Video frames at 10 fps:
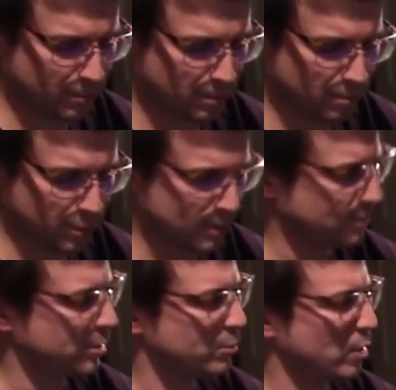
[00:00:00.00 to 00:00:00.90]
brings
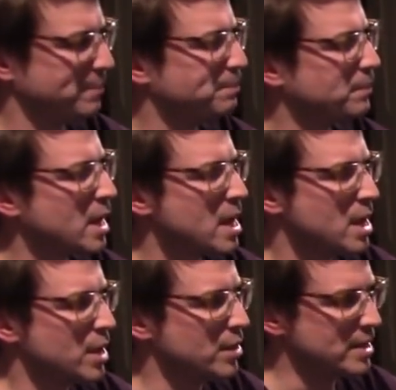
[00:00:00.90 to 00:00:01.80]
up a good point.
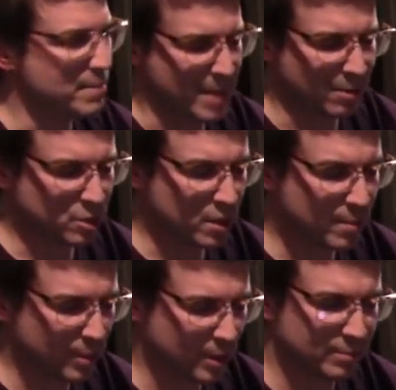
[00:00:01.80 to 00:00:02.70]
The mount on the
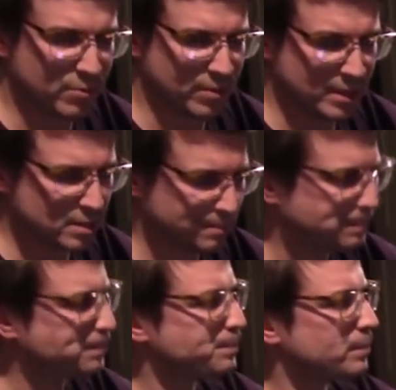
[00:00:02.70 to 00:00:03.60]
bottom of this
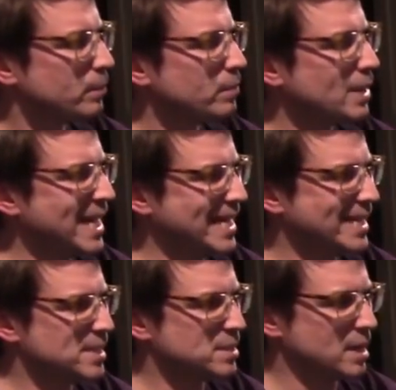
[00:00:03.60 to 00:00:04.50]

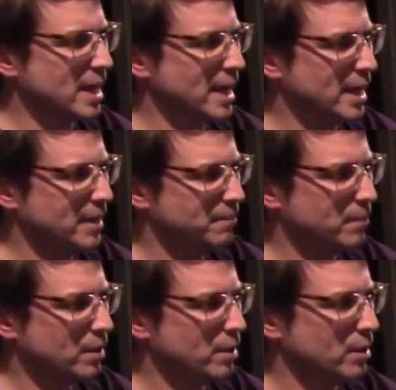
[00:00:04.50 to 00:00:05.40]
is
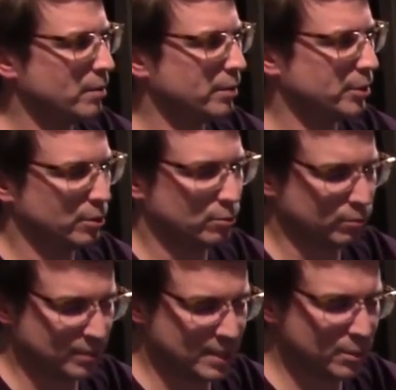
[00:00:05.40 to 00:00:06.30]

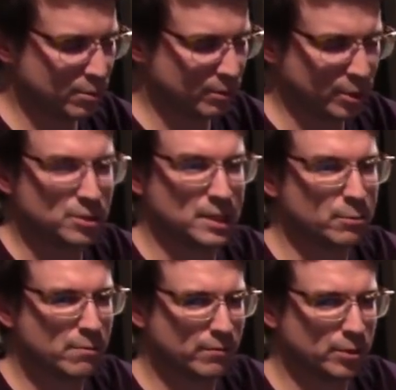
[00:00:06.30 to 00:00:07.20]
you'll see it
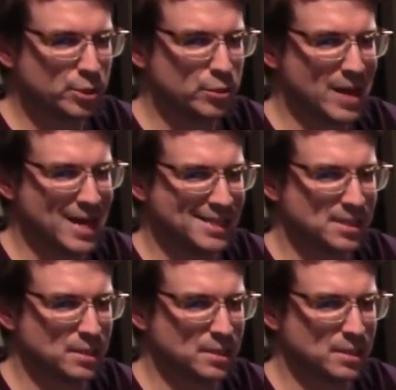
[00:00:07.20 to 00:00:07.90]
referred to as